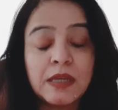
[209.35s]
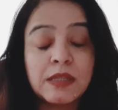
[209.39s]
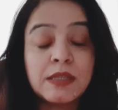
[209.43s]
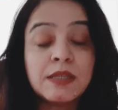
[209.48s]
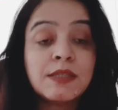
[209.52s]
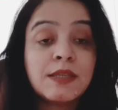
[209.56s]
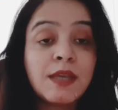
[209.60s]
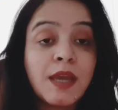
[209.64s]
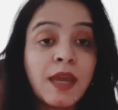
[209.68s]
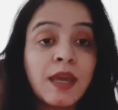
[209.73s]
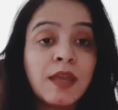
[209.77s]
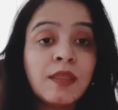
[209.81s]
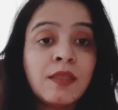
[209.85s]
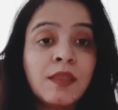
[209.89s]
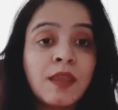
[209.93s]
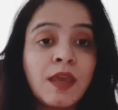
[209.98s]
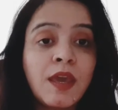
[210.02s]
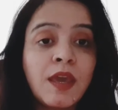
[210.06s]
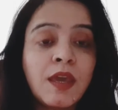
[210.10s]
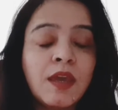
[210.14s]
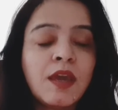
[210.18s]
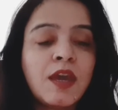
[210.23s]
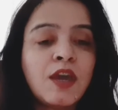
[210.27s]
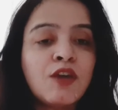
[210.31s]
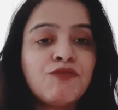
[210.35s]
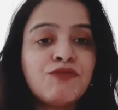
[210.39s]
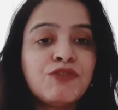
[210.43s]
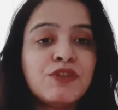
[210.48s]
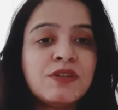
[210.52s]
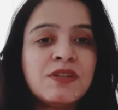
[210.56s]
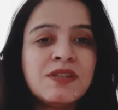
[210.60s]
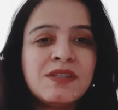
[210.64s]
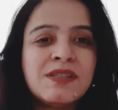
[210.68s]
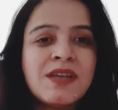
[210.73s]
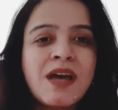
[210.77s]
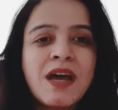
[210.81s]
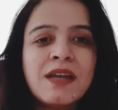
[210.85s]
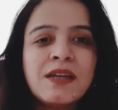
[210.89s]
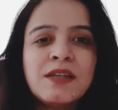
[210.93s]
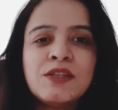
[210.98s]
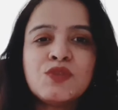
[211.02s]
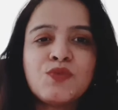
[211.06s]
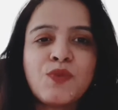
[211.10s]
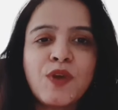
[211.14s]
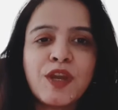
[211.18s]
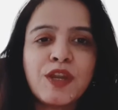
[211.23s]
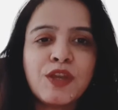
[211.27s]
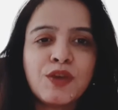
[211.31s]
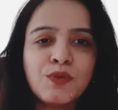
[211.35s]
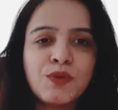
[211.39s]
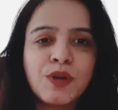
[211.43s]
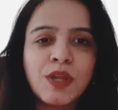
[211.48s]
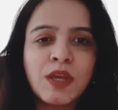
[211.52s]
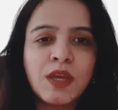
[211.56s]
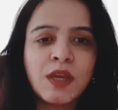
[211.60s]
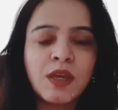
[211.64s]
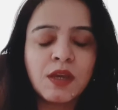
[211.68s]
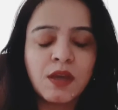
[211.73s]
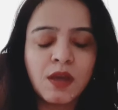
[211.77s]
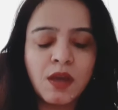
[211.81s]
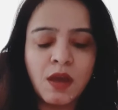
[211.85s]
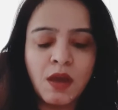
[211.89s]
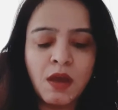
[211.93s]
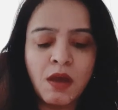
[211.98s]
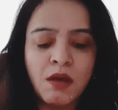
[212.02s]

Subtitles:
The second thing, if the design is very unique,